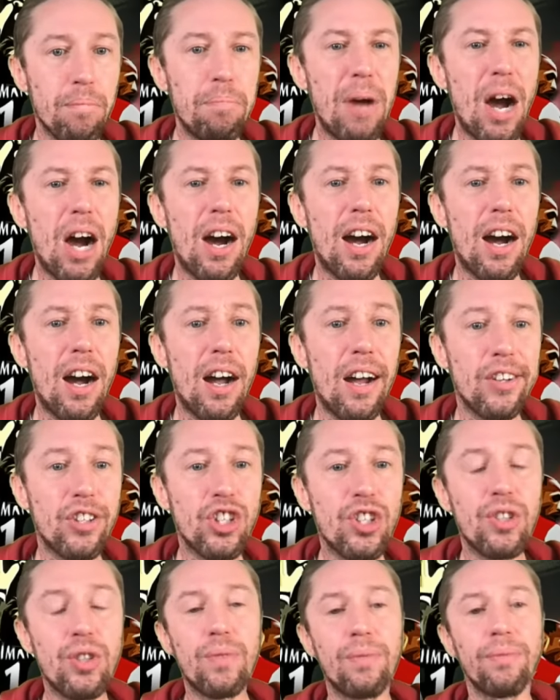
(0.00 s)

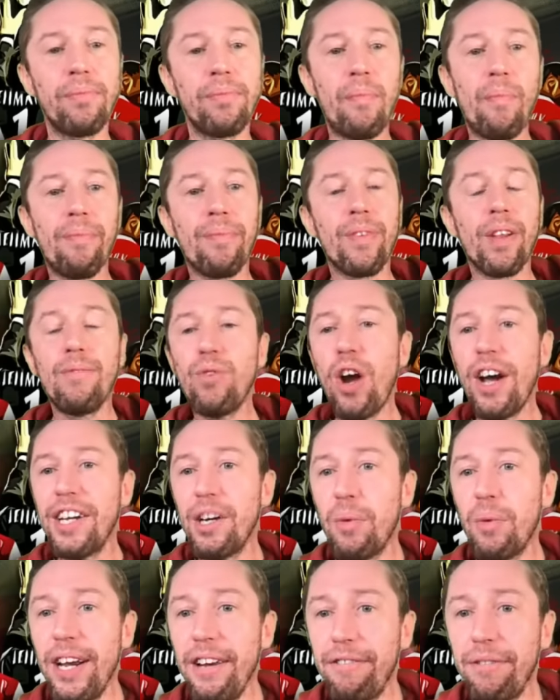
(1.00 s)
Bosh.
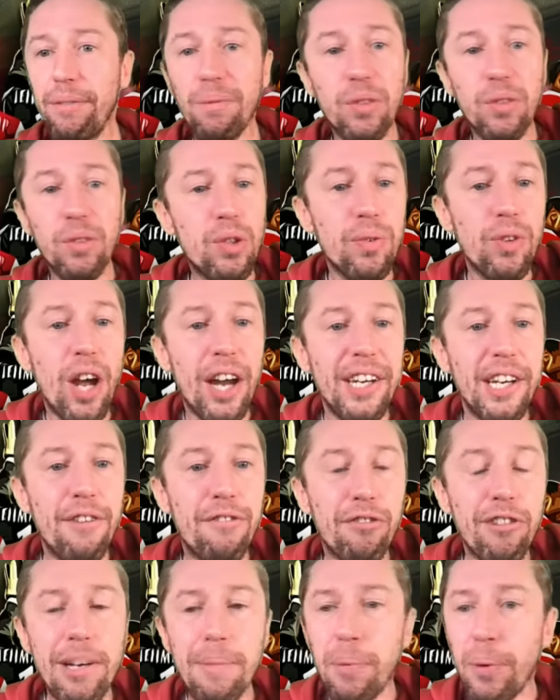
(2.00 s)
9 away from
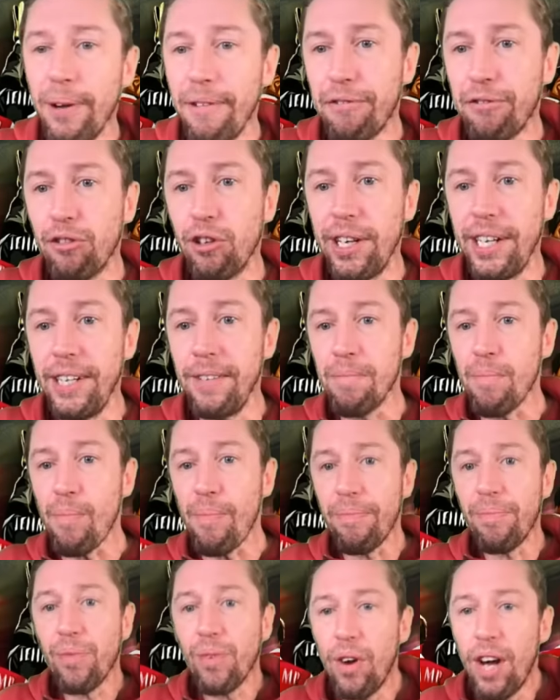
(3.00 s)
93.3.
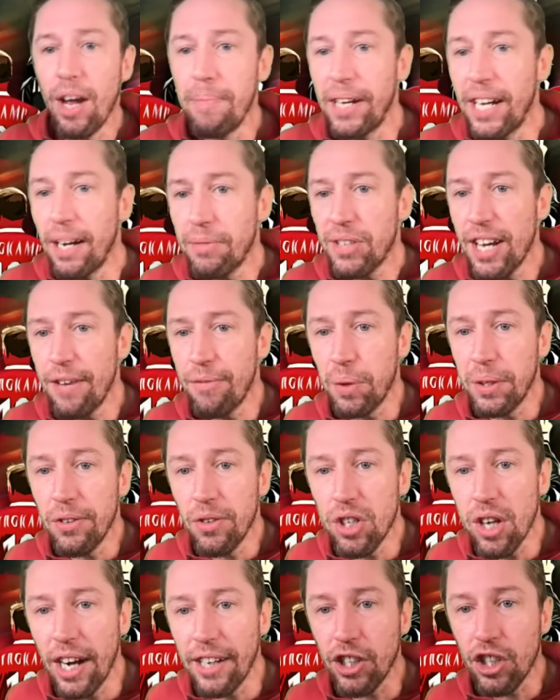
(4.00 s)
Right, big up to everyone
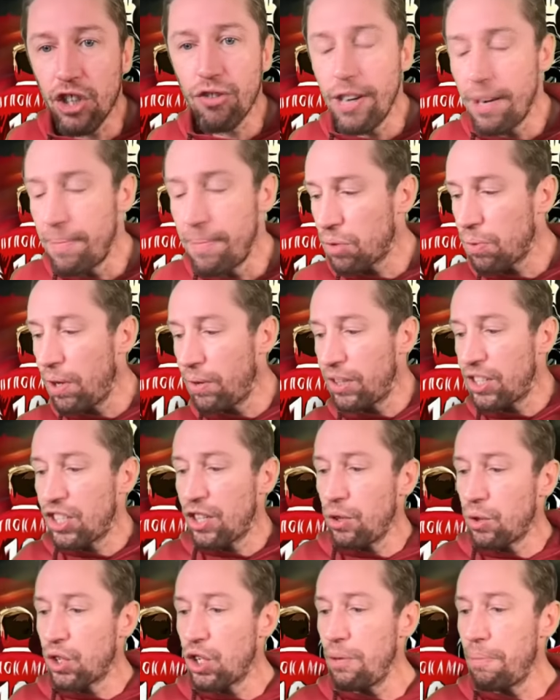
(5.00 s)
who's liked the stream as well. There's
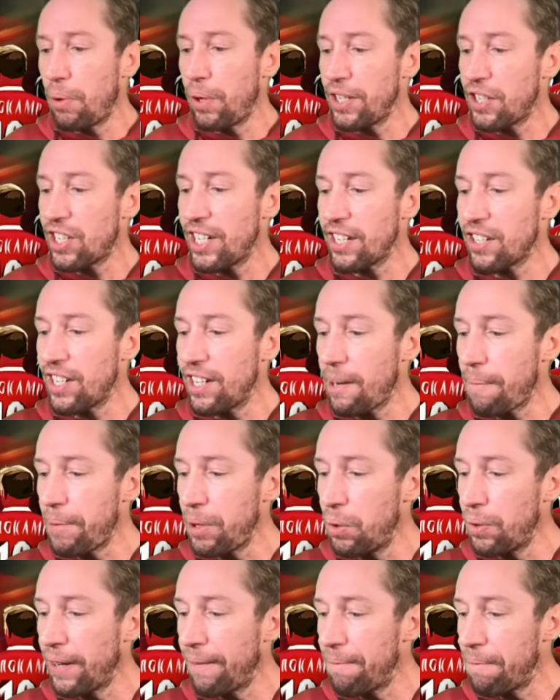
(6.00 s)
still 2.6 in the
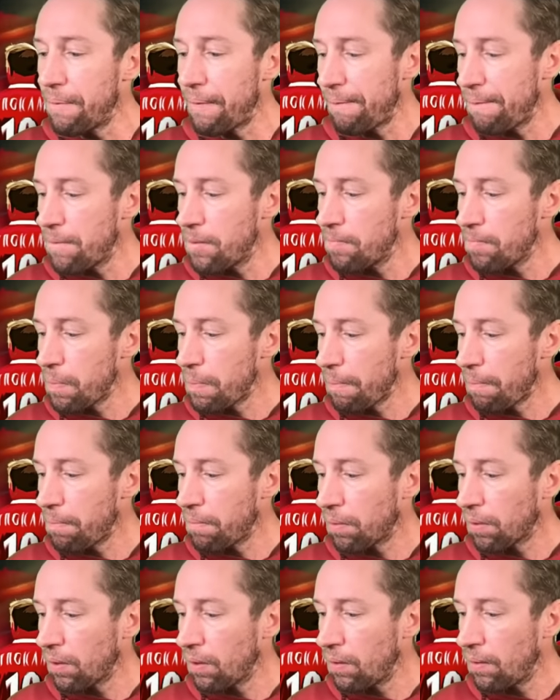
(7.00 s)
building.
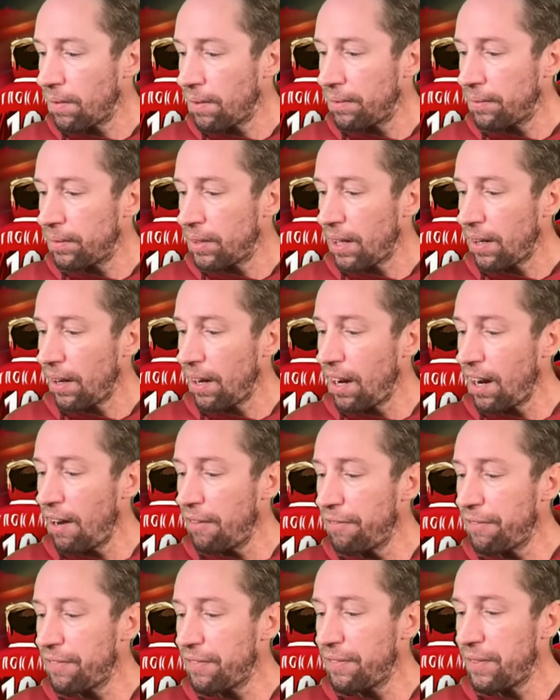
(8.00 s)

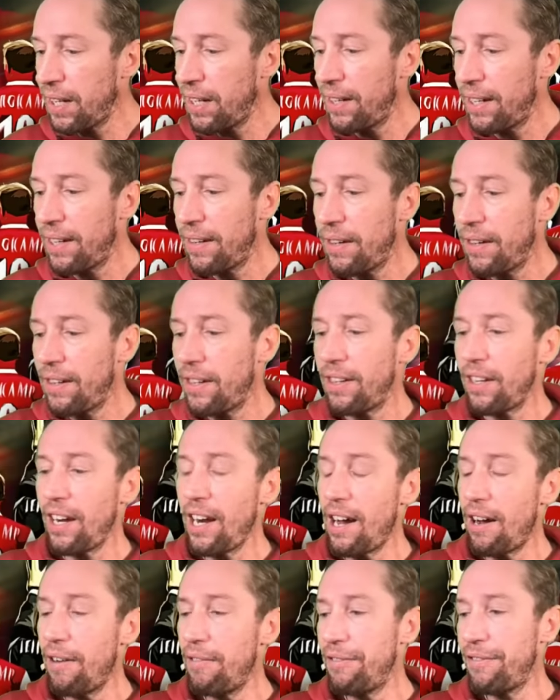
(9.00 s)
Love,
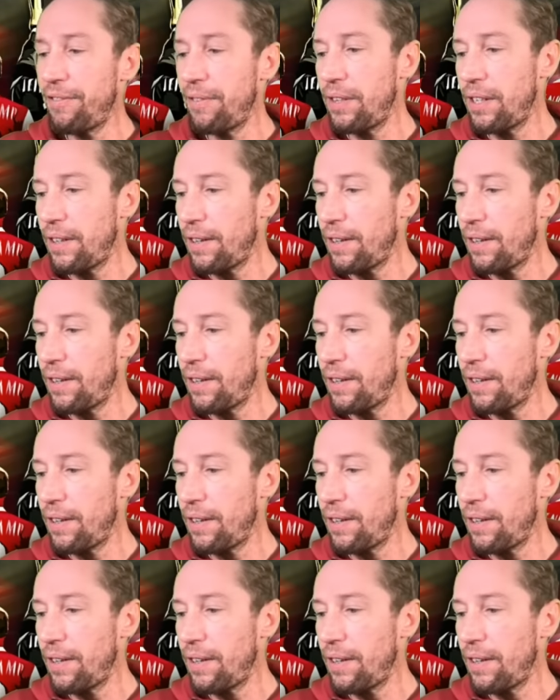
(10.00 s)
love, love.